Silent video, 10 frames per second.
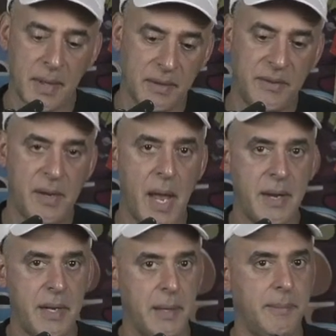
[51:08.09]

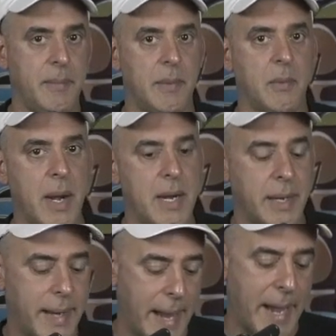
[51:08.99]
CAD, right?
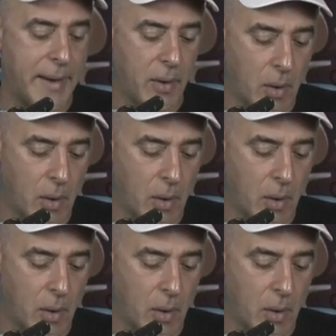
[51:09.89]
CAD